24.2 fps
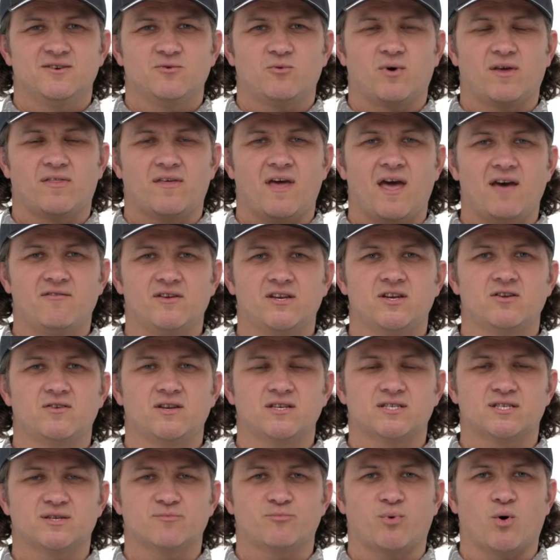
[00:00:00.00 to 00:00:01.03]
With heavy-duty
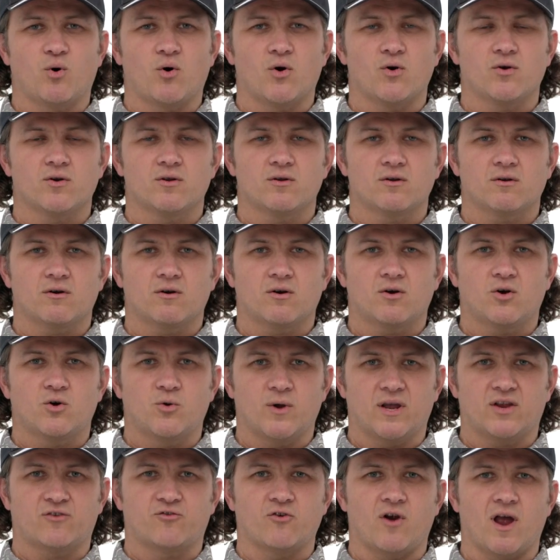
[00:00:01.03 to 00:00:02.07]
support,
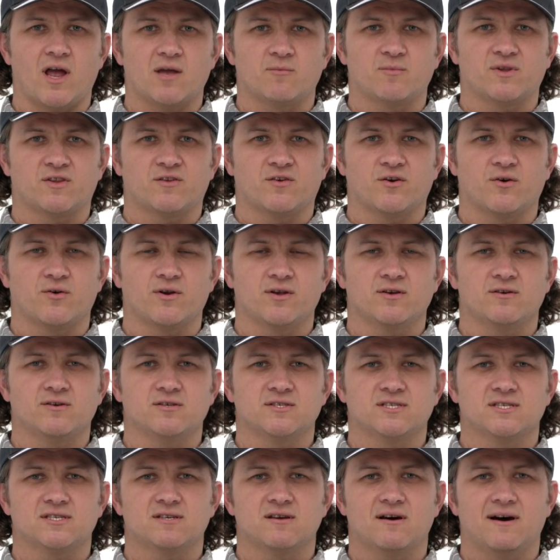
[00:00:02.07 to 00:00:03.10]
quick-drying
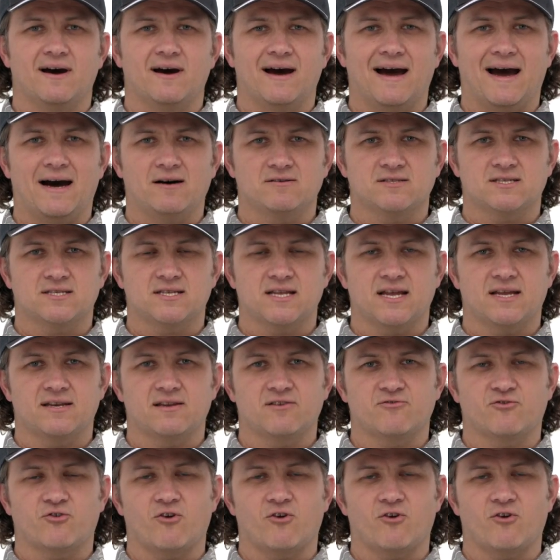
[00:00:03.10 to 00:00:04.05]
materials, outstanding